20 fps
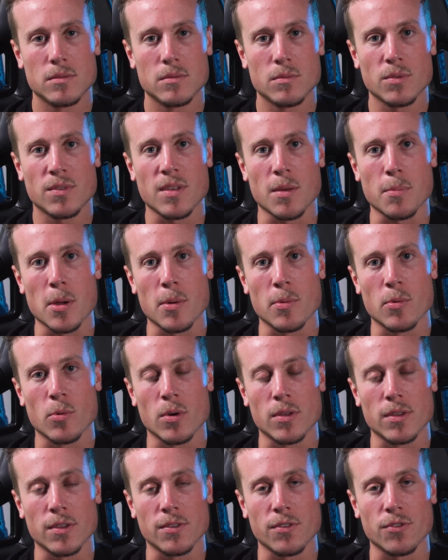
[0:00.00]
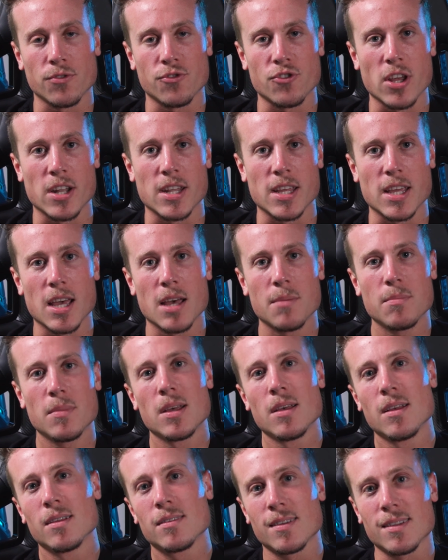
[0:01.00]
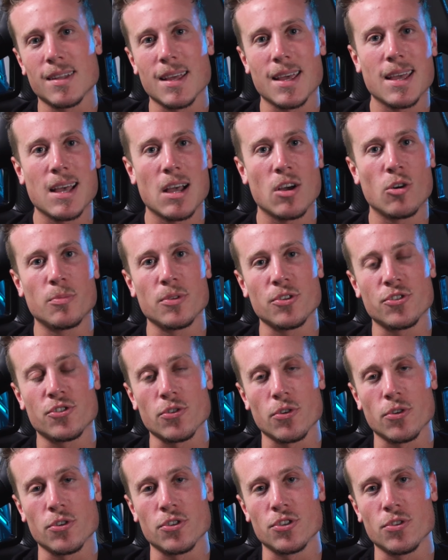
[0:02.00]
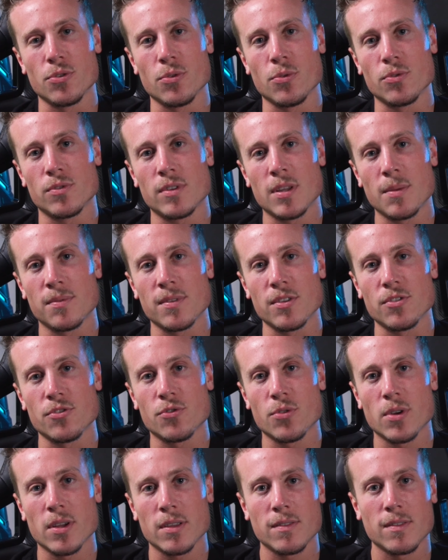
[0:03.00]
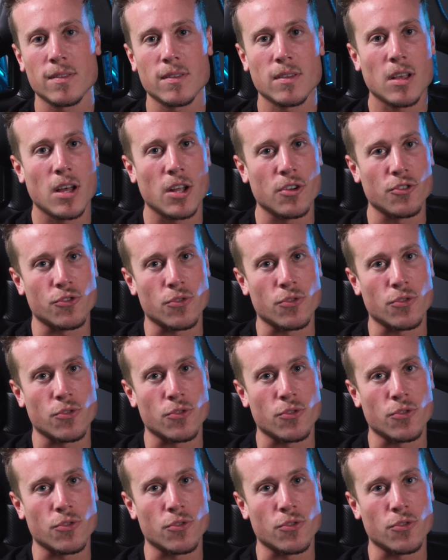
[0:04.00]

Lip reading: What's up everyone, this is JDM. Today I will be showing you tips and tricks on